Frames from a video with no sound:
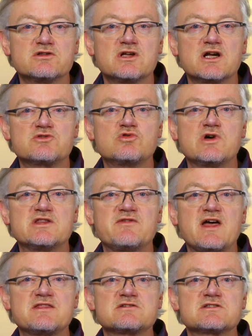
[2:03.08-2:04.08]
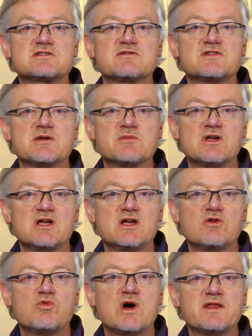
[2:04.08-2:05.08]
There are two advantages of them.
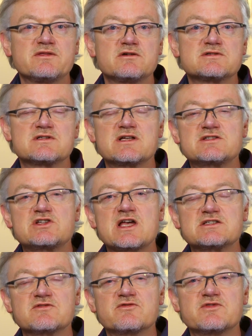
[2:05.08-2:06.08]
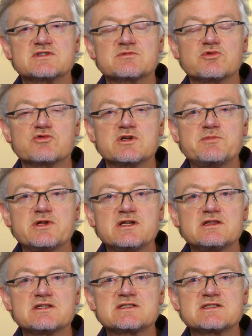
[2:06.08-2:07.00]
One, there is less chance of visible rippling.